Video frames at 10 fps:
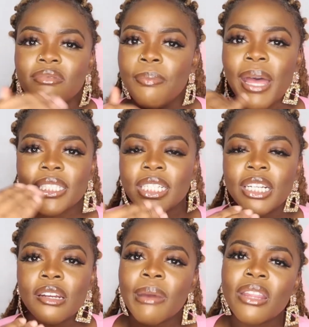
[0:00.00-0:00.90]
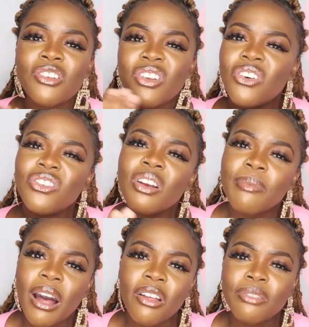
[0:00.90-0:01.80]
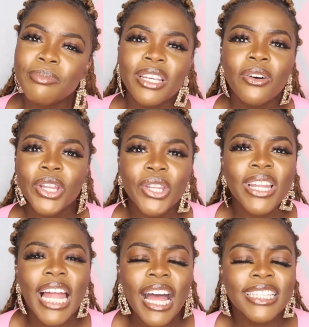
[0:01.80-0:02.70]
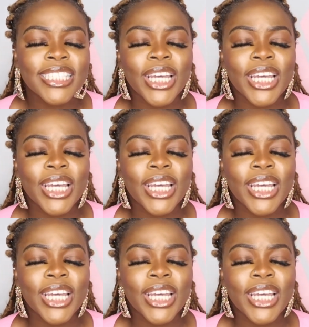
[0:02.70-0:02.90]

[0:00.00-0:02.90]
The bacteria in your mouth, you know your mouth be going through a lot.